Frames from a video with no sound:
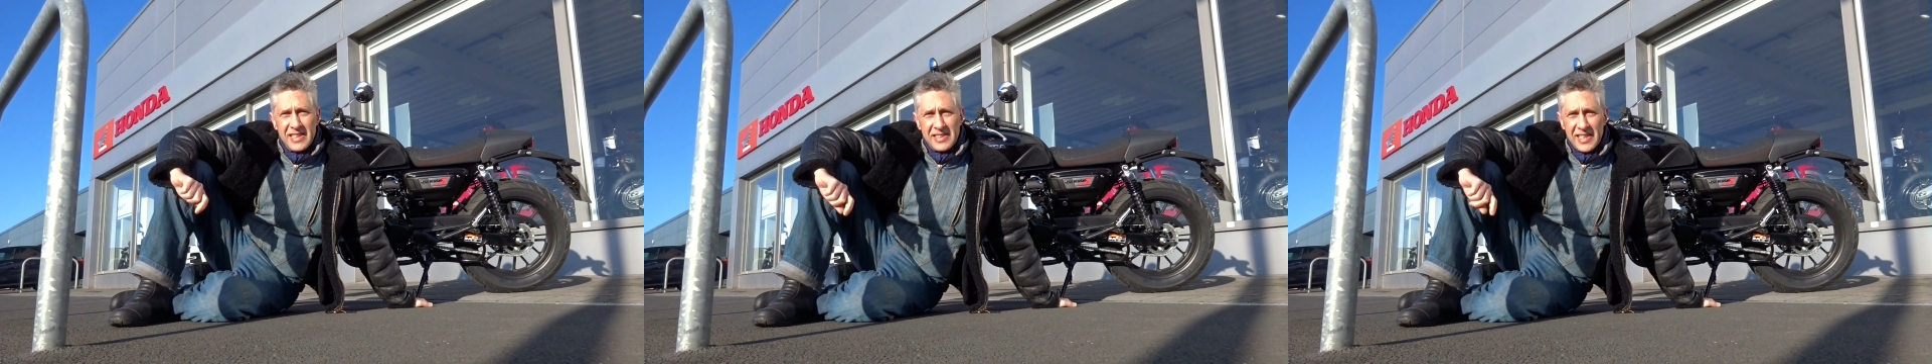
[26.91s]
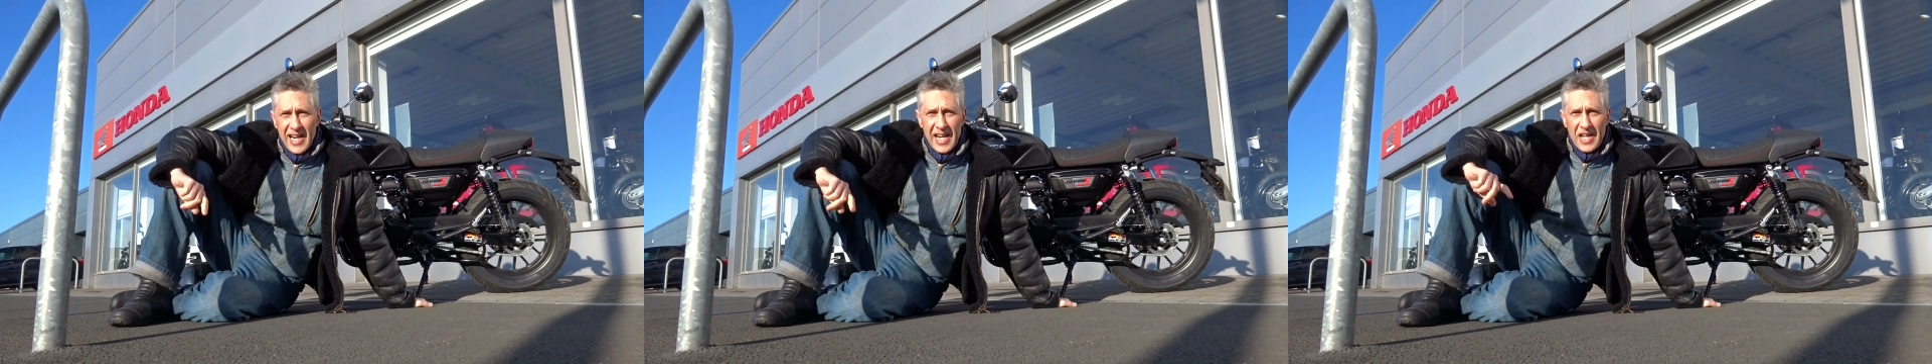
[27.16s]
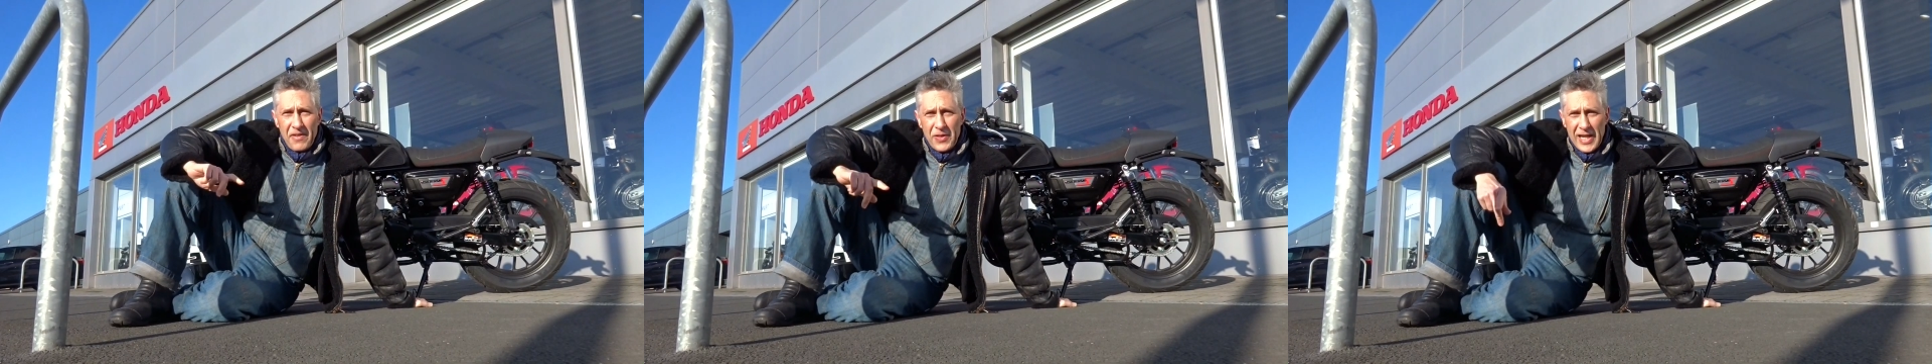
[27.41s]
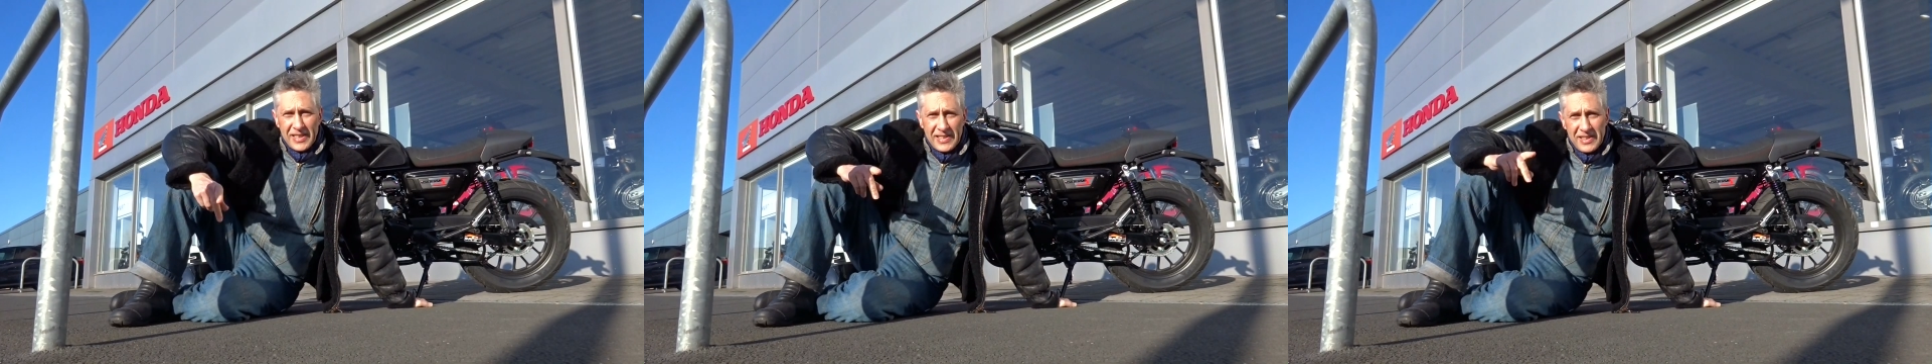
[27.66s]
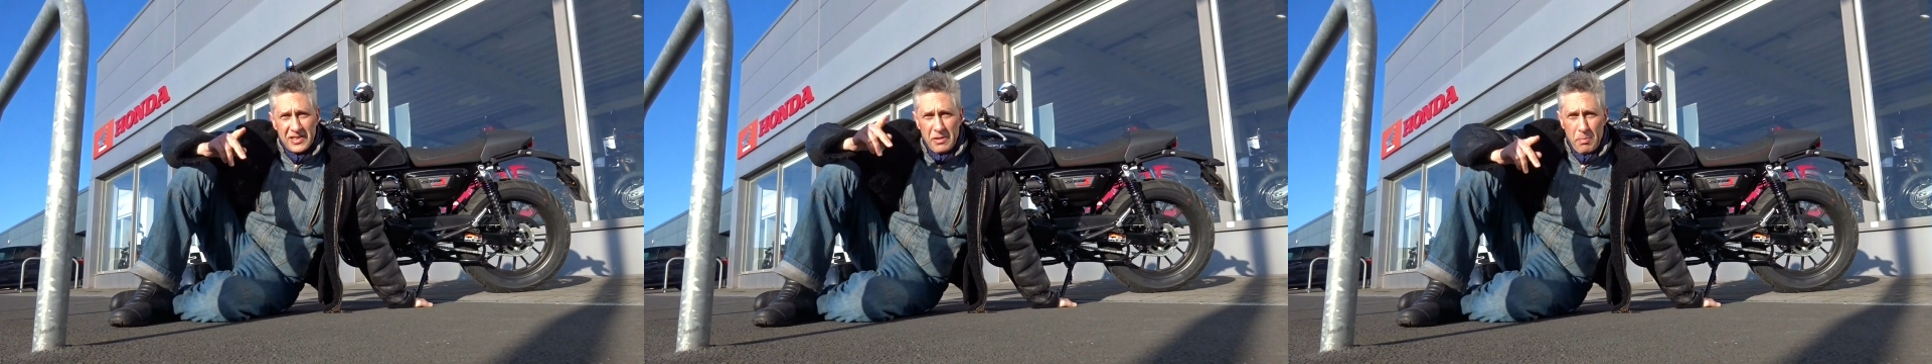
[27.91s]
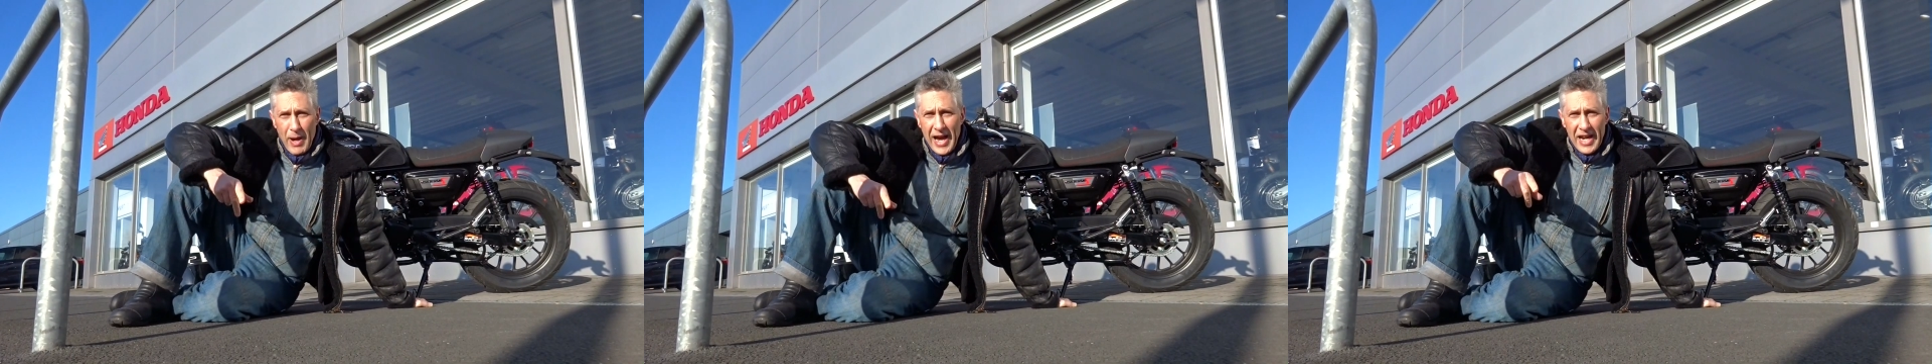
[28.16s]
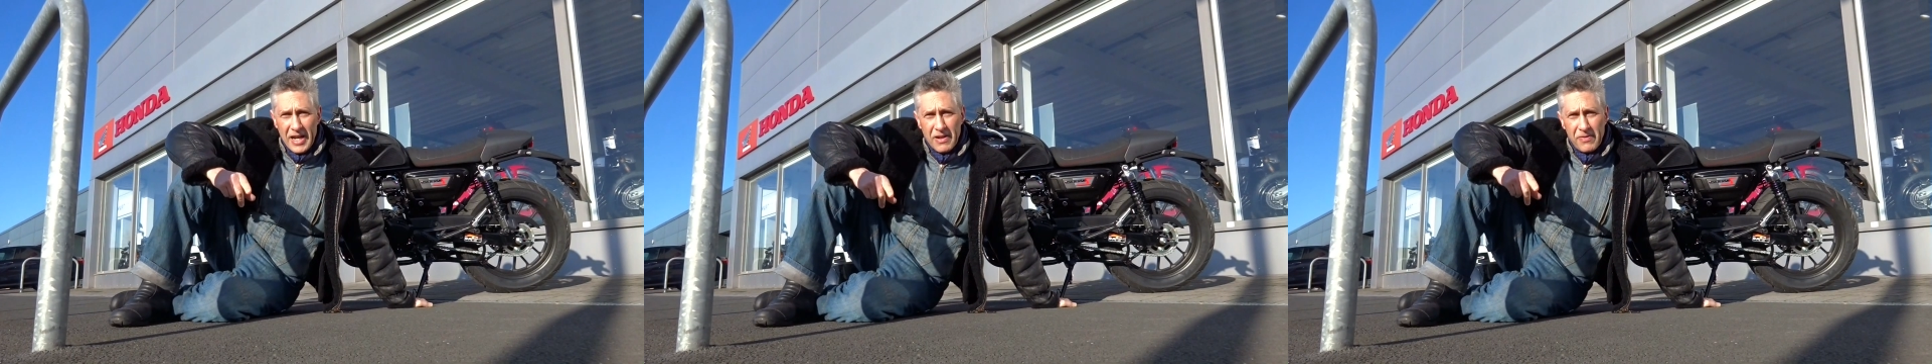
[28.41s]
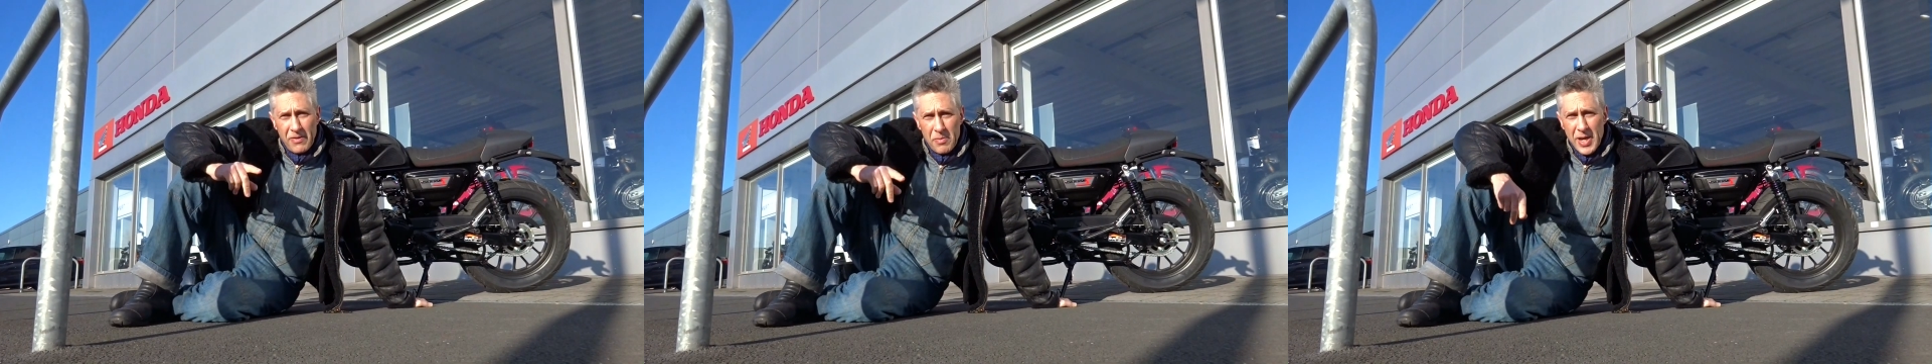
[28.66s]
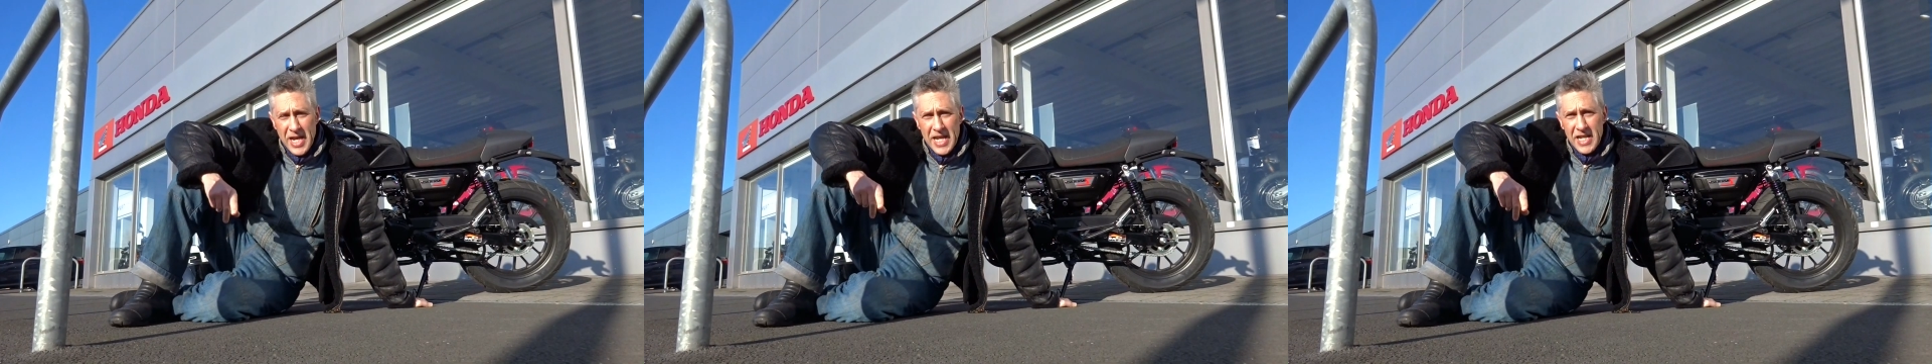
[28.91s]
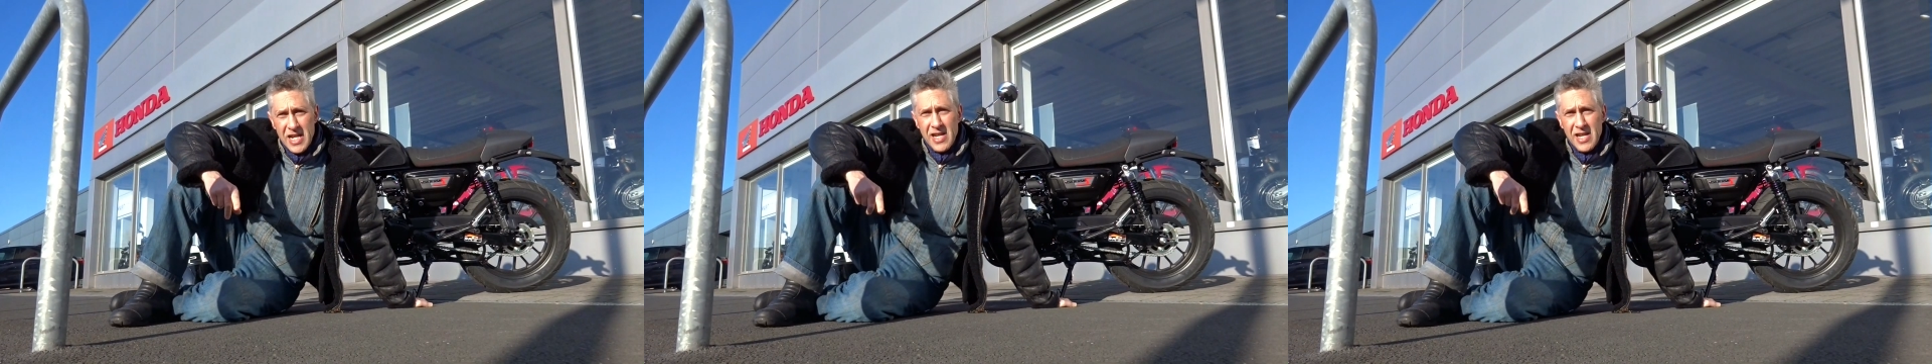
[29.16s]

decide if this is the bike for me